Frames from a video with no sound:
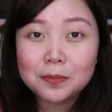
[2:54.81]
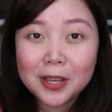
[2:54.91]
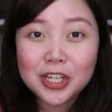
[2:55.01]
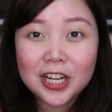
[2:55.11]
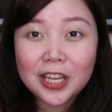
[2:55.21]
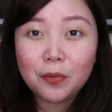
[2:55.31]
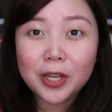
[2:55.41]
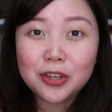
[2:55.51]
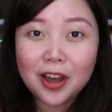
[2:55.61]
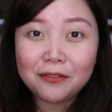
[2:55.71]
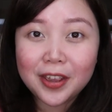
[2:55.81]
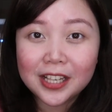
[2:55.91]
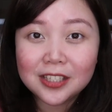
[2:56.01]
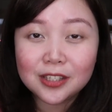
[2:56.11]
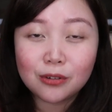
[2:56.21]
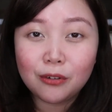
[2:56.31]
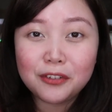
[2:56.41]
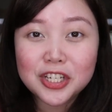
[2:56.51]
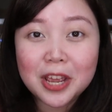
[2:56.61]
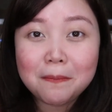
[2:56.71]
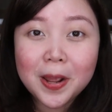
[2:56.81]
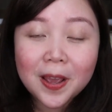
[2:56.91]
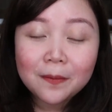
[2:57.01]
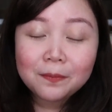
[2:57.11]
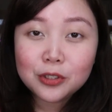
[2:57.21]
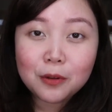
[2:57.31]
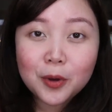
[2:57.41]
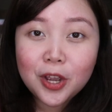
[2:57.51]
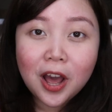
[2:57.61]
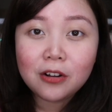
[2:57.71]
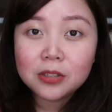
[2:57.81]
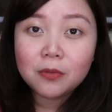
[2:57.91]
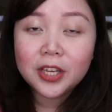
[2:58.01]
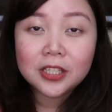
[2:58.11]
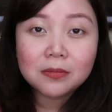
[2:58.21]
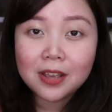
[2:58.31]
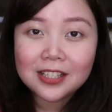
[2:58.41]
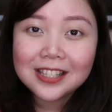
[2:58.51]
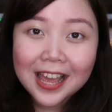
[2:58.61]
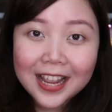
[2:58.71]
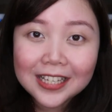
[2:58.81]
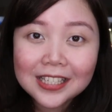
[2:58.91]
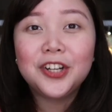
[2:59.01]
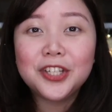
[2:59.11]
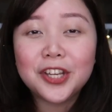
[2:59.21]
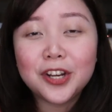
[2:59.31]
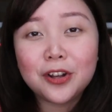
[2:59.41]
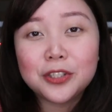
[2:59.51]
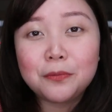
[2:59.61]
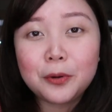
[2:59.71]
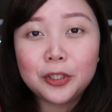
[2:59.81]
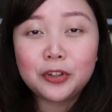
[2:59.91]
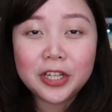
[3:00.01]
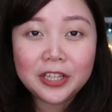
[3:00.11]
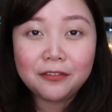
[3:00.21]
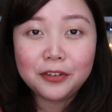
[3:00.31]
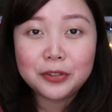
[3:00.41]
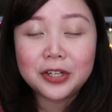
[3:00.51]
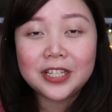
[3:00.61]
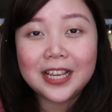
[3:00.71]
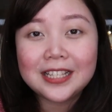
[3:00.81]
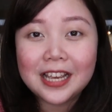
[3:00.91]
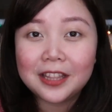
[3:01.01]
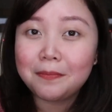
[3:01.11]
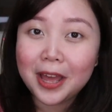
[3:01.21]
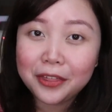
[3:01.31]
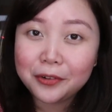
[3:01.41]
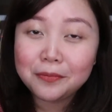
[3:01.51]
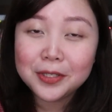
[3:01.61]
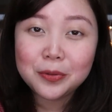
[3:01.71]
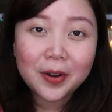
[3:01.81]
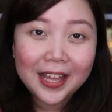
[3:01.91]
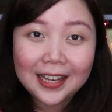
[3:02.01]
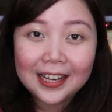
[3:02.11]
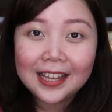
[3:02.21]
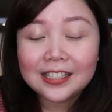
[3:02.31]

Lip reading: Especially when you have guests over, syempre, gusto mo yung house mo, it smells nice. Yun, you can also put reed diffusers inside the bathroom as well.